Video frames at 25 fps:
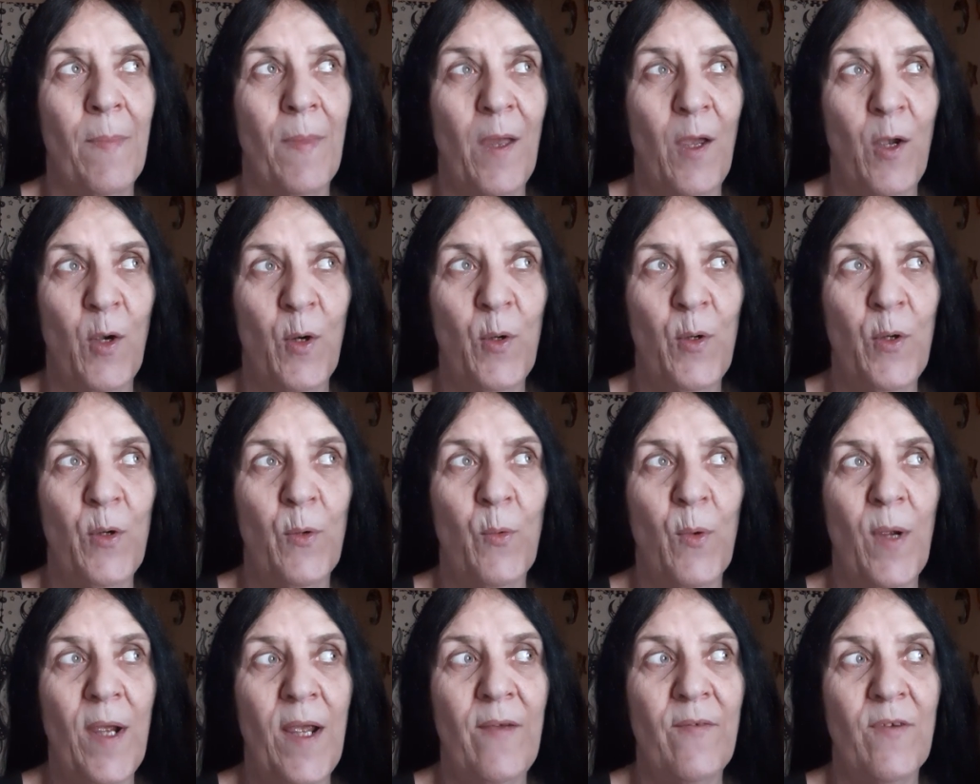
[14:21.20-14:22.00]
I heard a
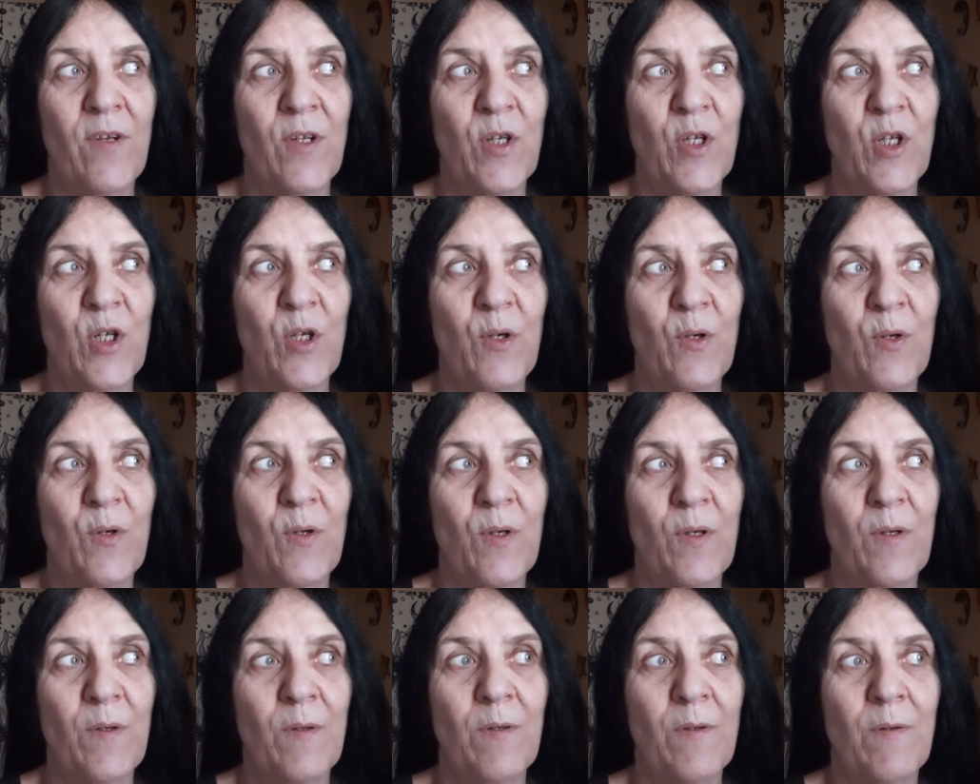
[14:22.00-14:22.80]
raven too,
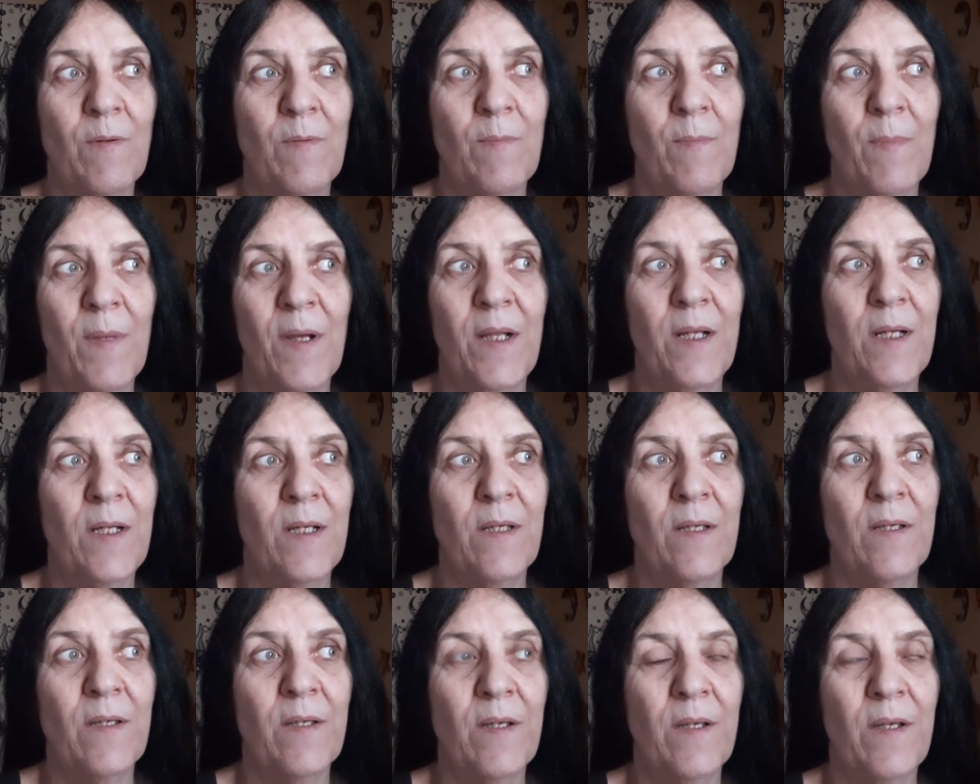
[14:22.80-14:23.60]
but I
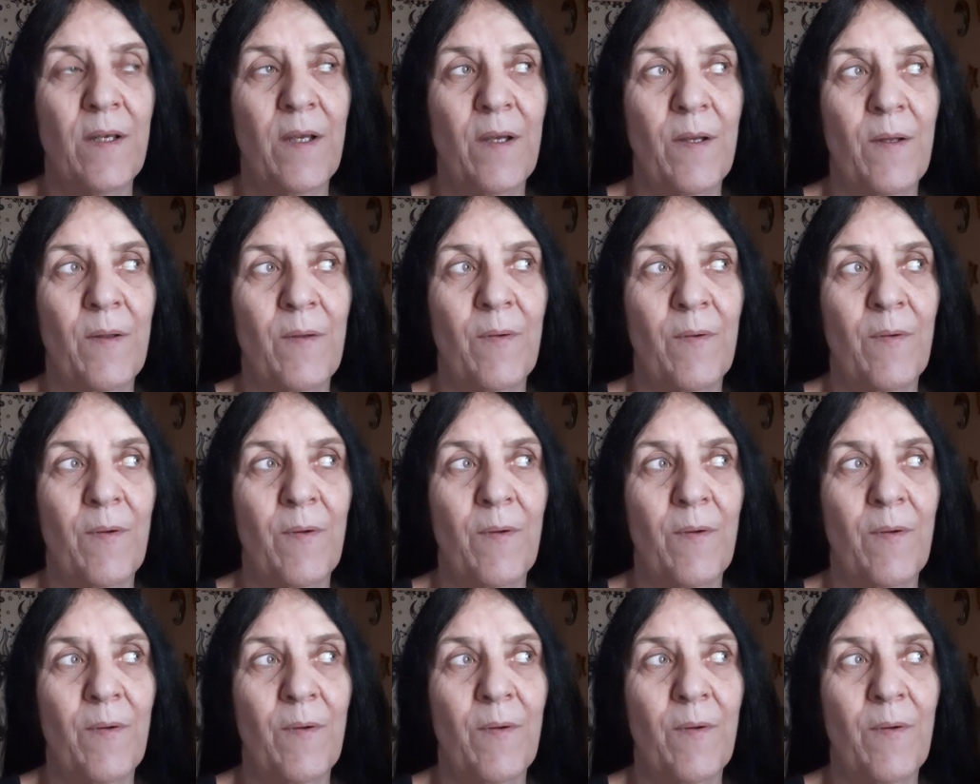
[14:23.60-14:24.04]
didn't see it.